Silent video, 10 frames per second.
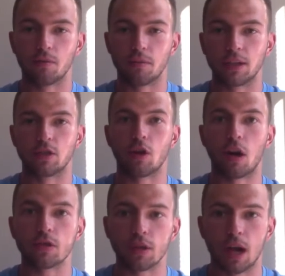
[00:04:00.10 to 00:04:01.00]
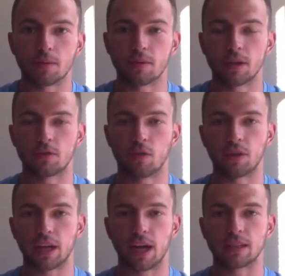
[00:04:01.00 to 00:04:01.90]
my jaw dropped when I told
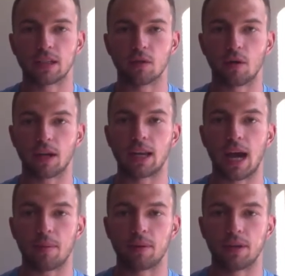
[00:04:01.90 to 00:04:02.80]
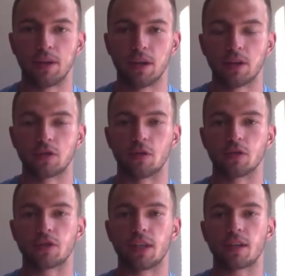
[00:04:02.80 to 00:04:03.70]
the guys here what could happen. So
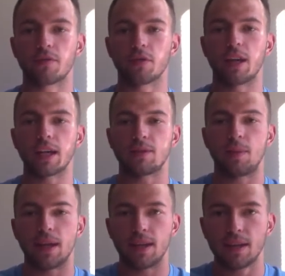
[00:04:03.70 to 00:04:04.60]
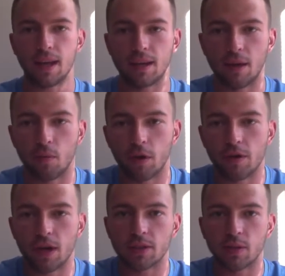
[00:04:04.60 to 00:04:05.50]
just think of your next pin and where
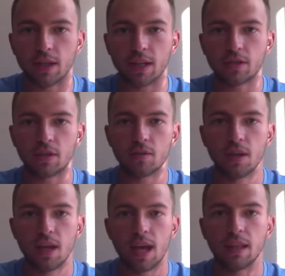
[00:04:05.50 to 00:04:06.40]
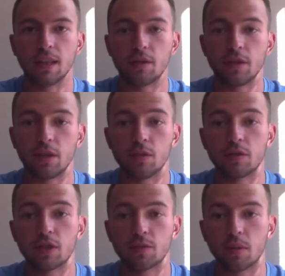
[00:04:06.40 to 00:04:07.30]
you guys want to get to, and literally
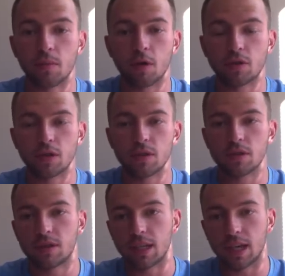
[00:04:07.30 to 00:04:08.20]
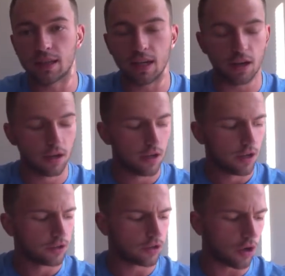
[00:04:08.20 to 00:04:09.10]
use this promotion to get there.
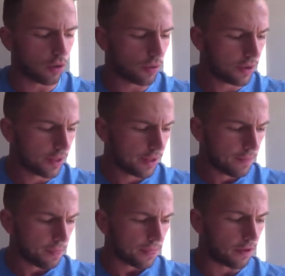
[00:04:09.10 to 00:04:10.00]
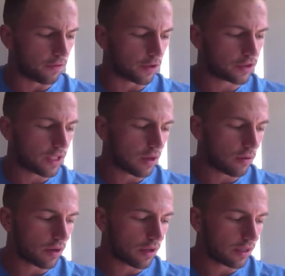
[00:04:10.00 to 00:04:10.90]
So the first thing I
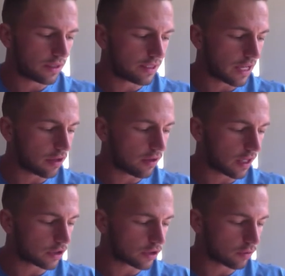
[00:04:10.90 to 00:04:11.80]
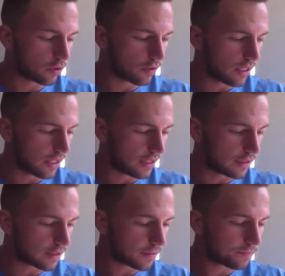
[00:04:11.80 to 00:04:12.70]
want to take you guys through
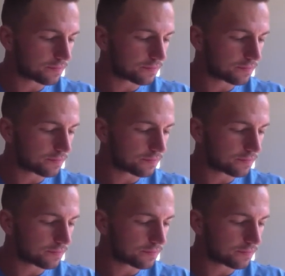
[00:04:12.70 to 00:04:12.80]
is